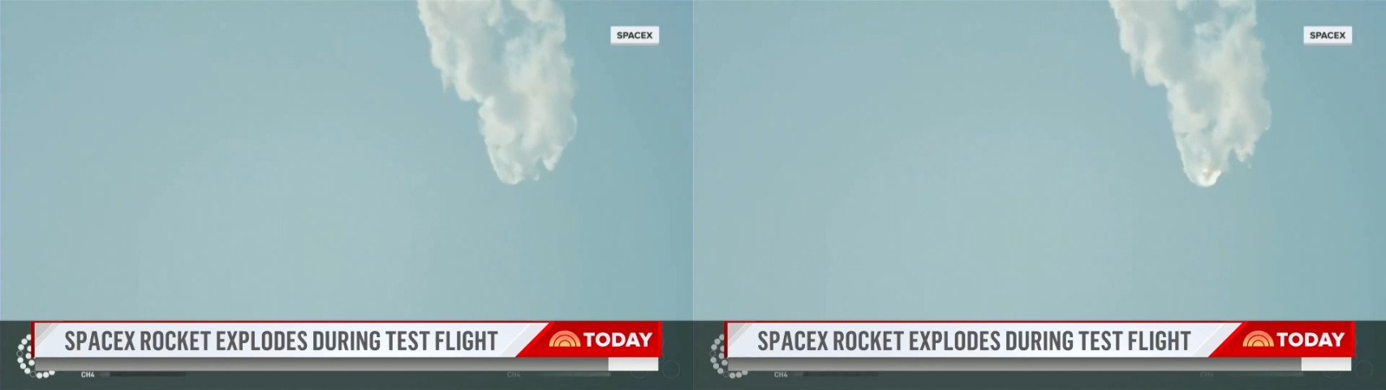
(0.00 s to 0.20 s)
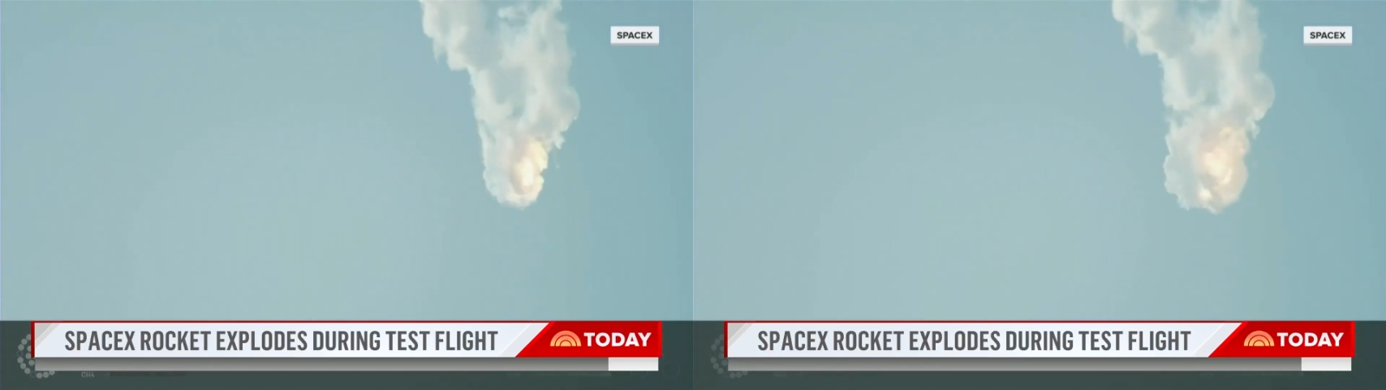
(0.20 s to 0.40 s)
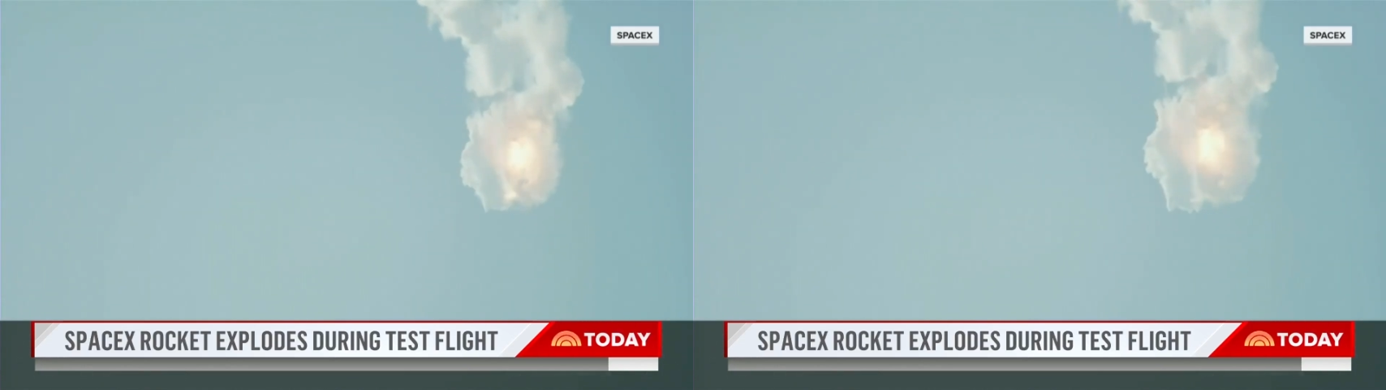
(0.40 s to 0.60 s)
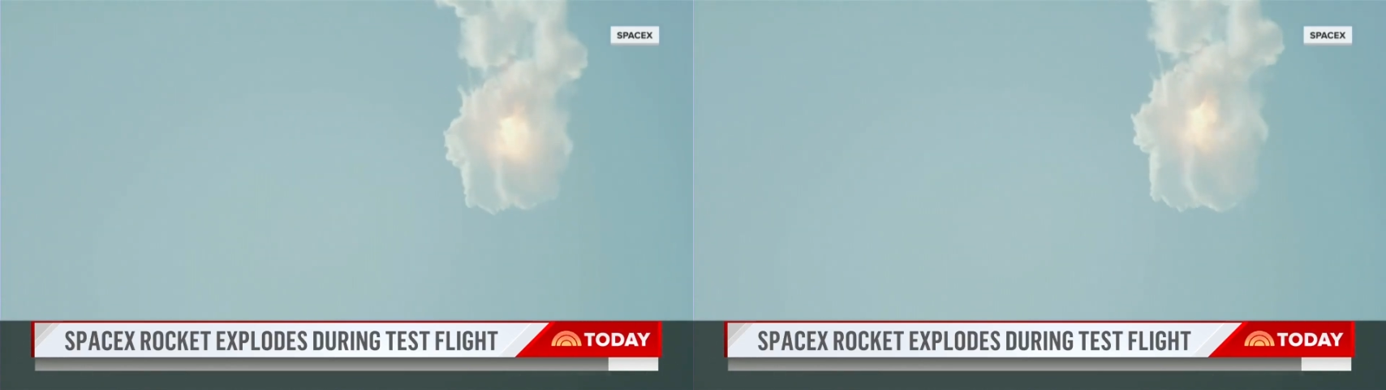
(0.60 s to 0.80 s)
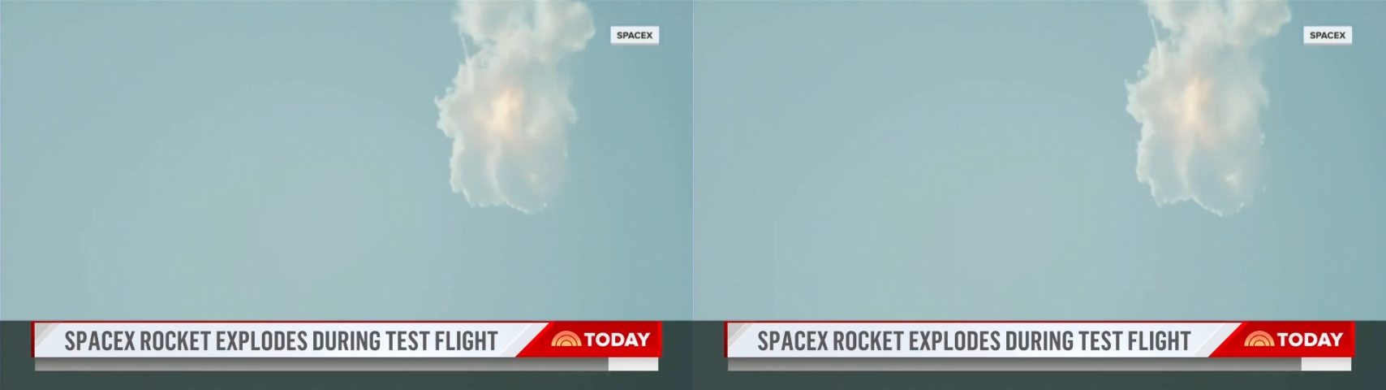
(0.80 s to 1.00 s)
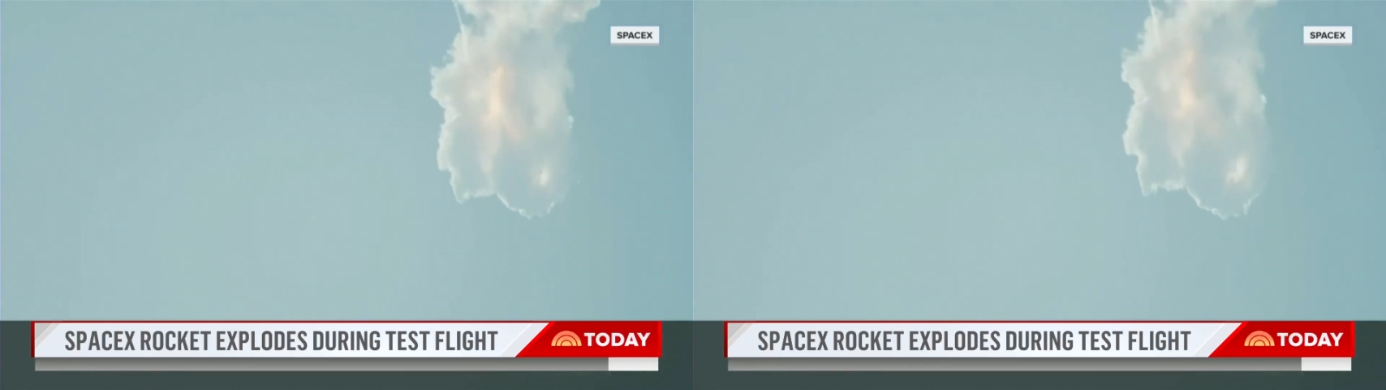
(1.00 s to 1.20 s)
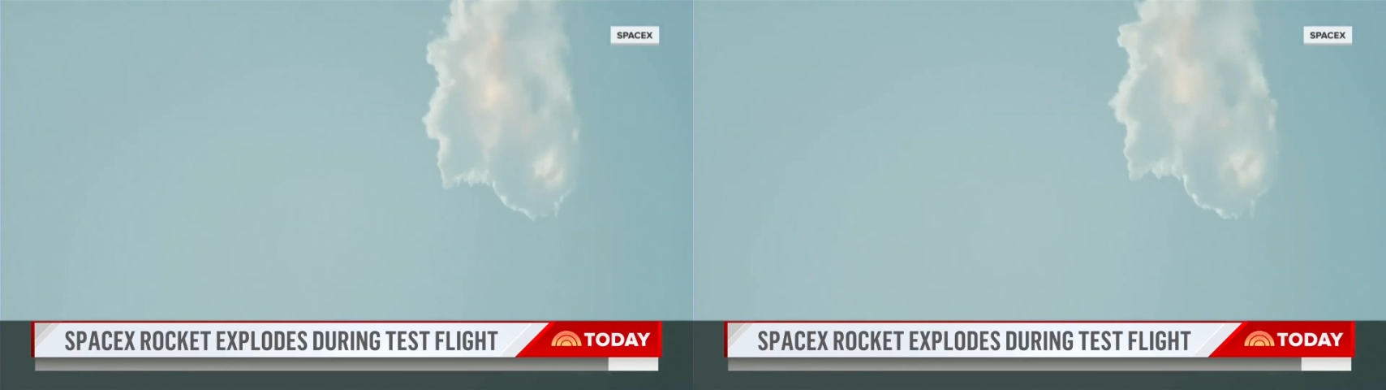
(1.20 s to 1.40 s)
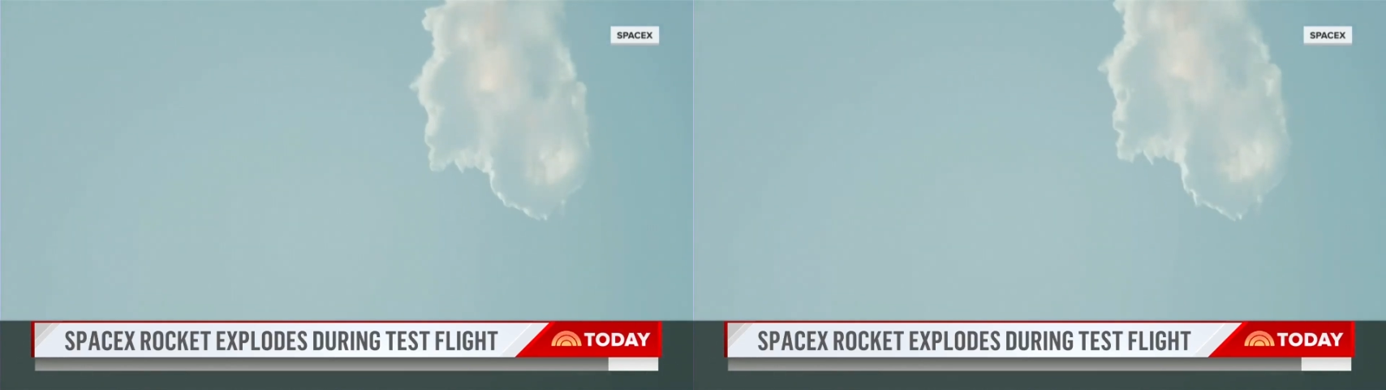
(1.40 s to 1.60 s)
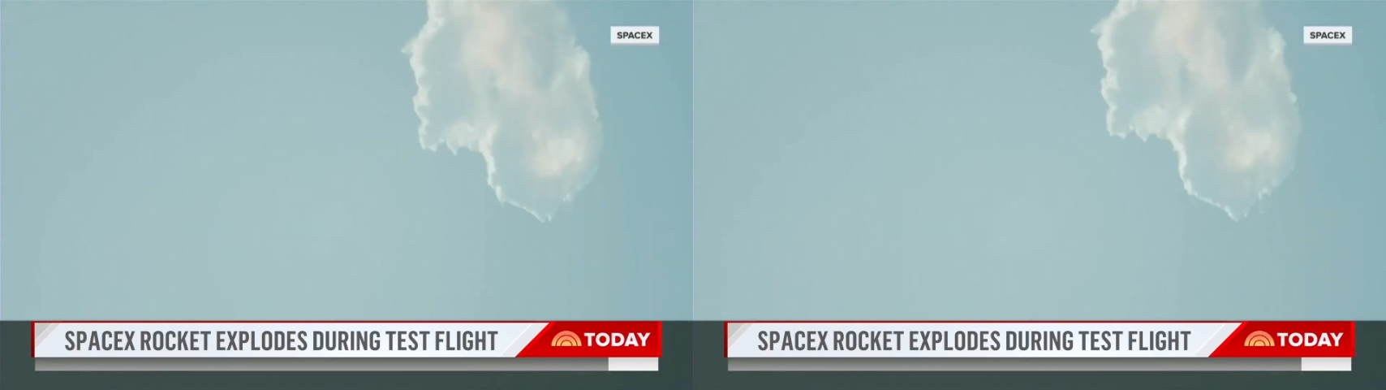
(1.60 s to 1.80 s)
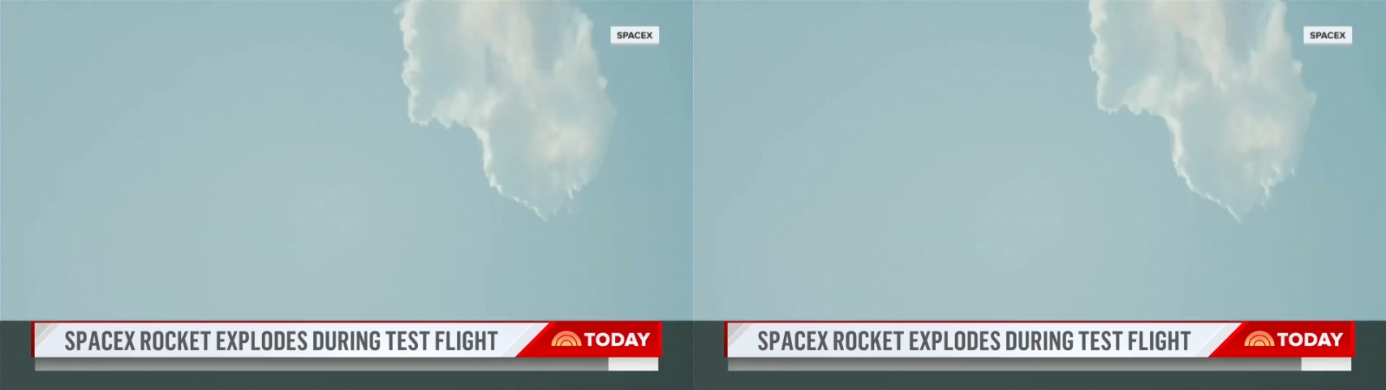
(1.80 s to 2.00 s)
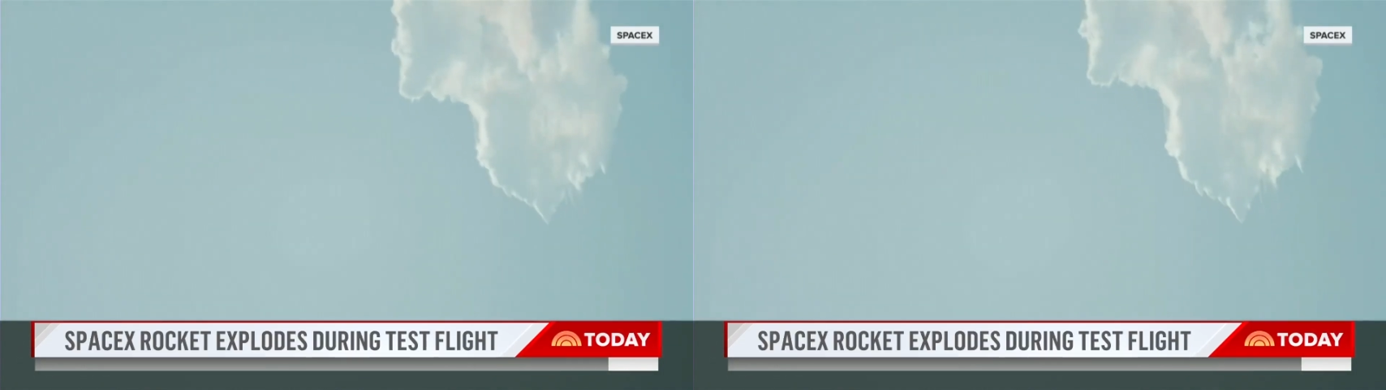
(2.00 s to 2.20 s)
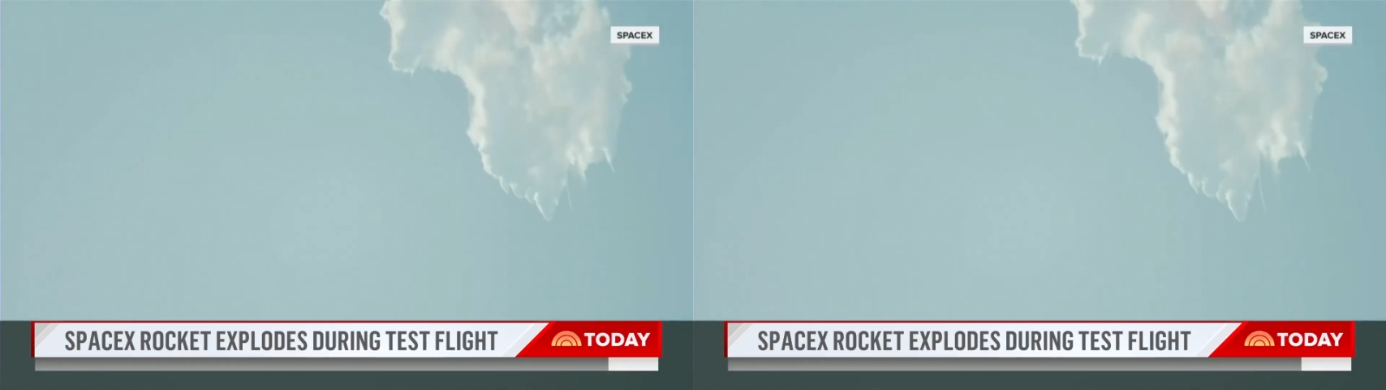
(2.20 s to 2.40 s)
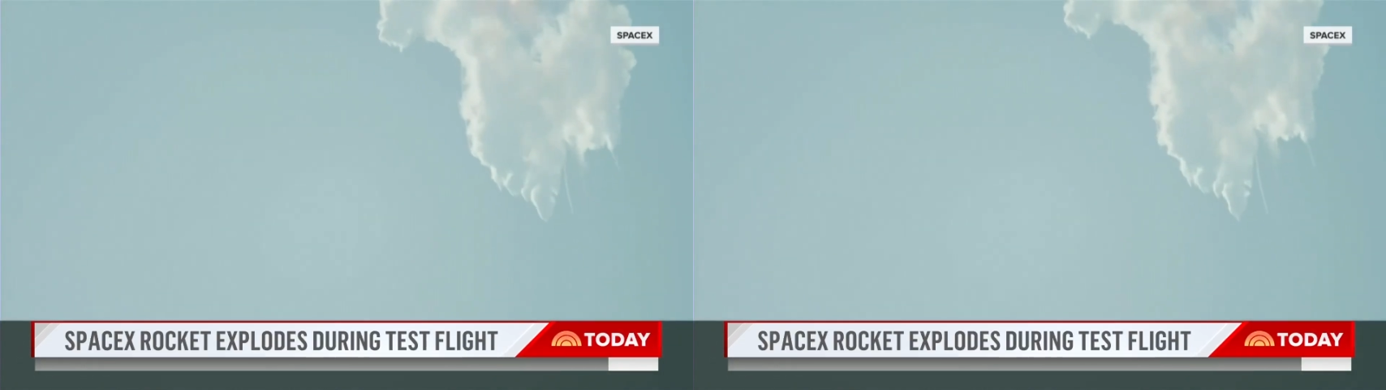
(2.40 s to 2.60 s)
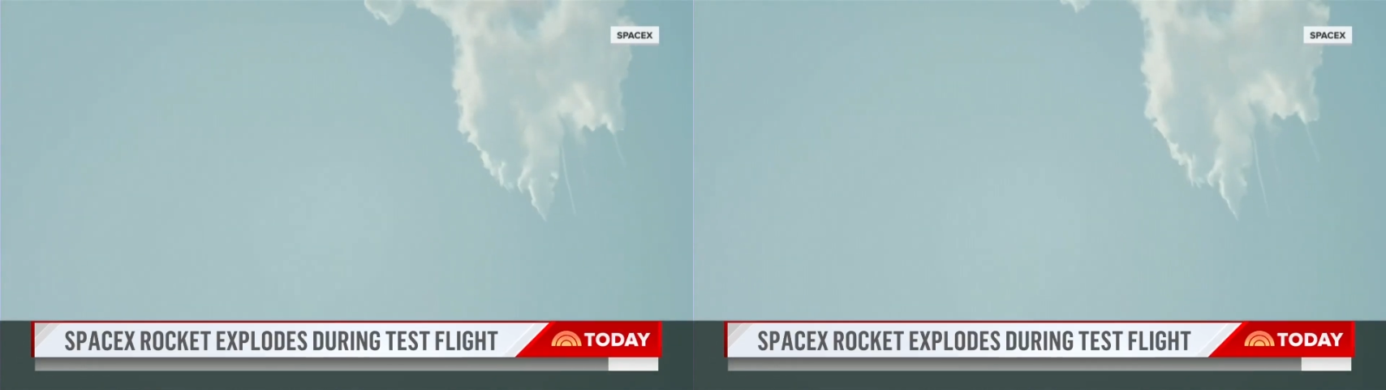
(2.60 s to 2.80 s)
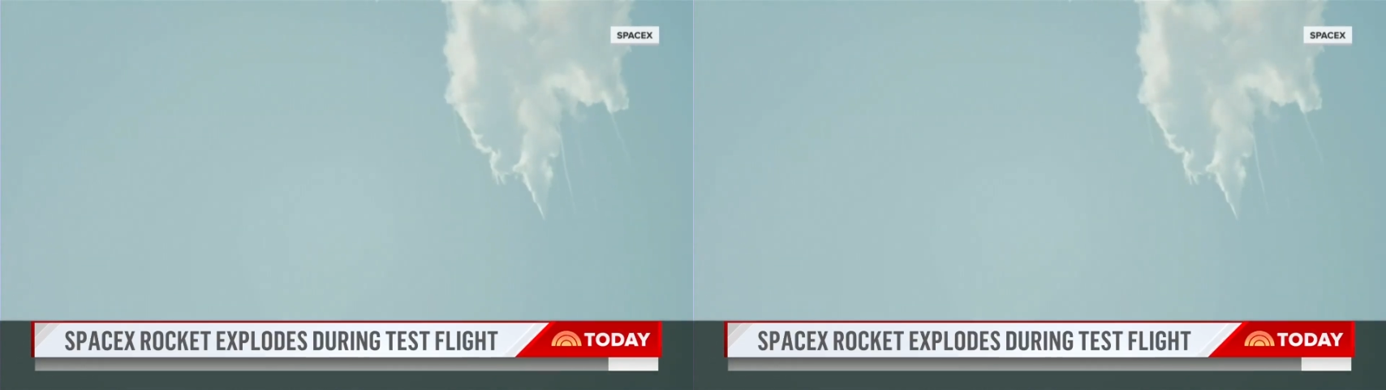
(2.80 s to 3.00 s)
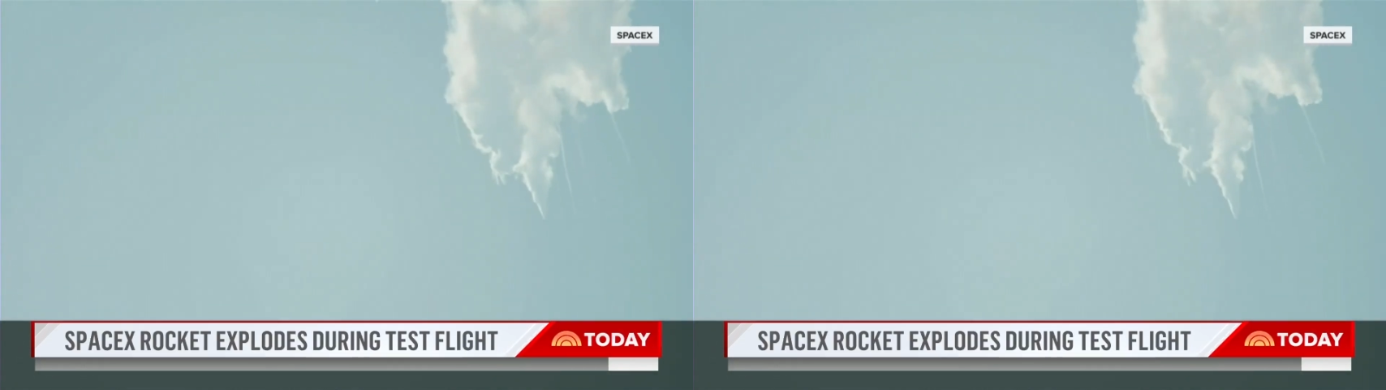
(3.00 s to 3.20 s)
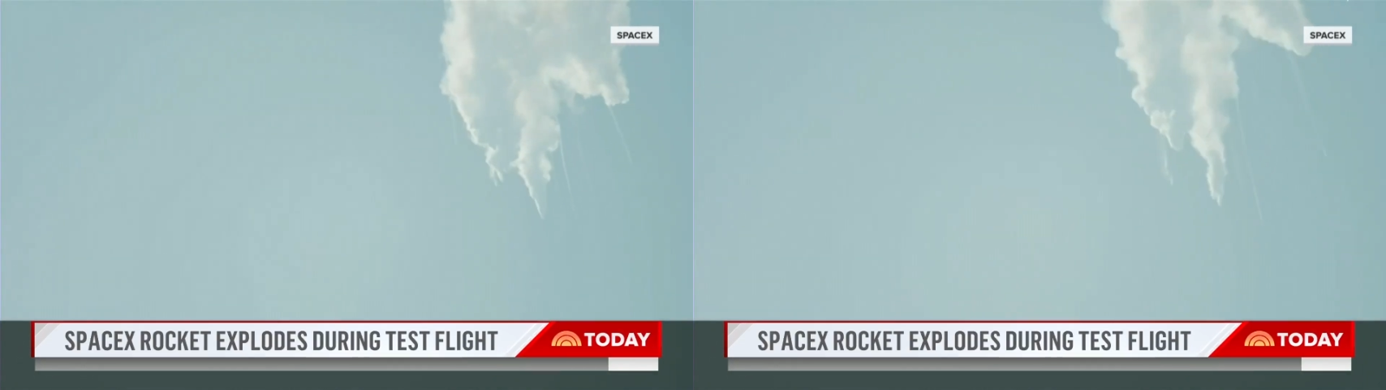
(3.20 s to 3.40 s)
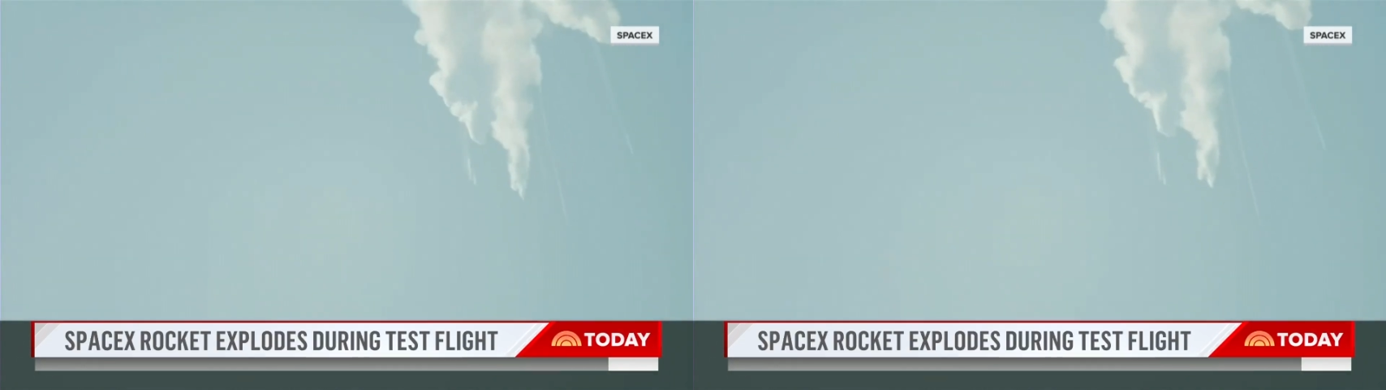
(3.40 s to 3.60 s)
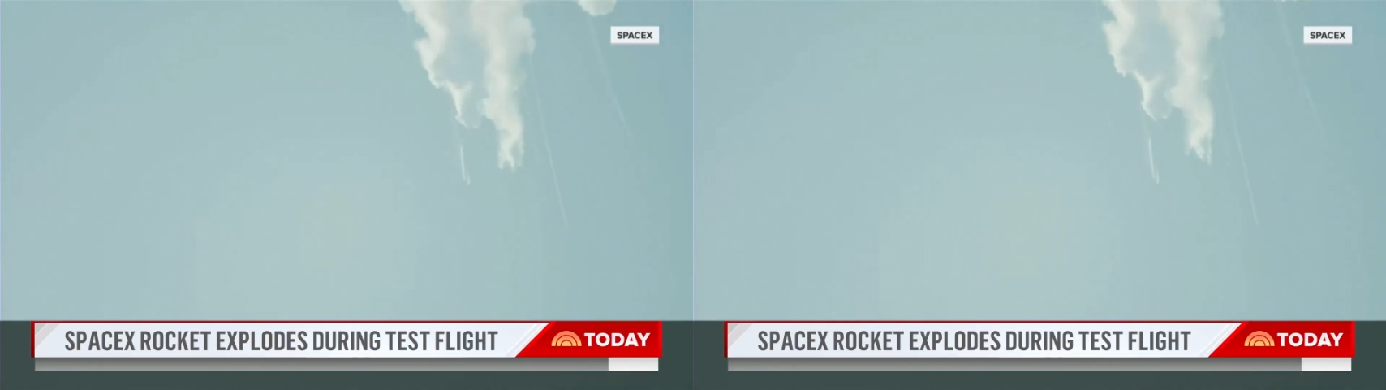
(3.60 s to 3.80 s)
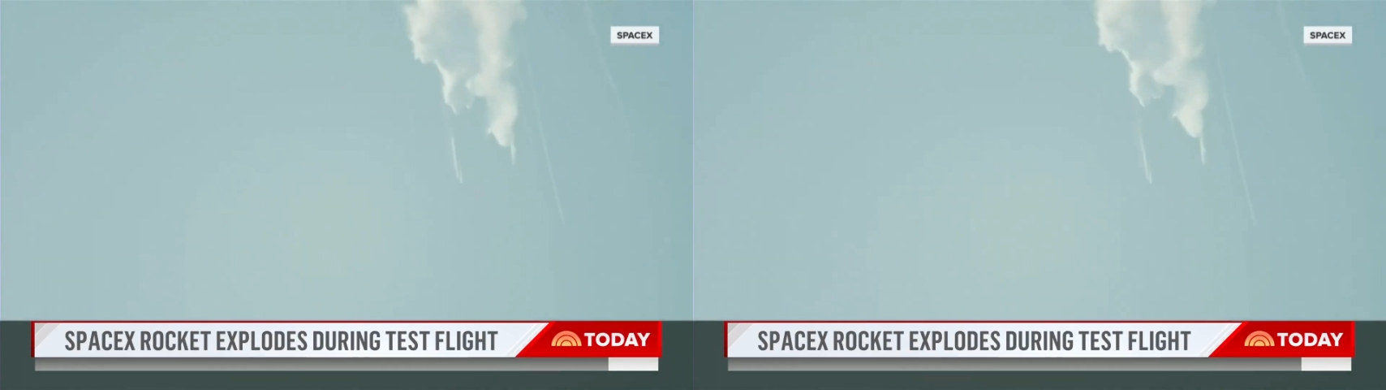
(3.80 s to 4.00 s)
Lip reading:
[unreadable: no face in view]